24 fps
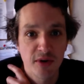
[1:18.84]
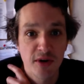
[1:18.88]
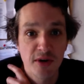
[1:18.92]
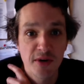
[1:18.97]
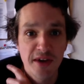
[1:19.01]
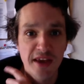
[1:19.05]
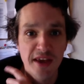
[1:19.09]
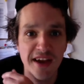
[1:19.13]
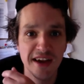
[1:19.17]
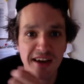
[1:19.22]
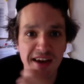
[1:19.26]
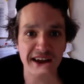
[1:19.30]

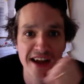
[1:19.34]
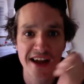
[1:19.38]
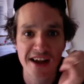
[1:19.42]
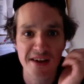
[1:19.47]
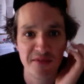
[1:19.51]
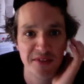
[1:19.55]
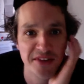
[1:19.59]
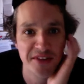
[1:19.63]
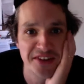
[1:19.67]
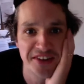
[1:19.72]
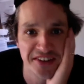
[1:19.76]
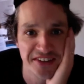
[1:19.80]
Yeah, I
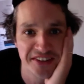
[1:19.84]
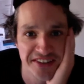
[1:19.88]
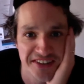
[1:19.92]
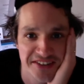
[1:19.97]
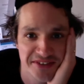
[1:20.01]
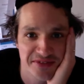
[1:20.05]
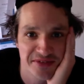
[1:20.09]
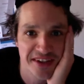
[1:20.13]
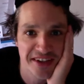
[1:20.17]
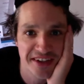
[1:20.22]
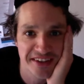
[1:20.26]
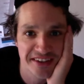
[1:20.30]
am. Look, there's
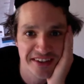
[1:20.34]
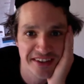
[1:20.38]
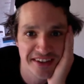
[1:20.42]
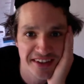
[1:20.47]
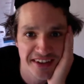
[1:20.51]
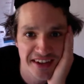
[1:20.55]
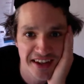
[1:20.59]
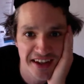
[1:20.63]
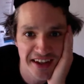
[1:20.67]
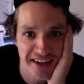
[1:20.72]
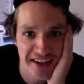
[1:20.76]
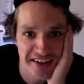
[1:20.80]
me, the
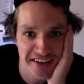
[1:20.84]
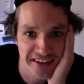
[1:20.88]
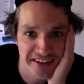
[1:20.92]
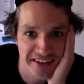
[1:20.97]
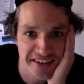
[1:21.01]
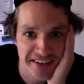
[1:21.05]
lion.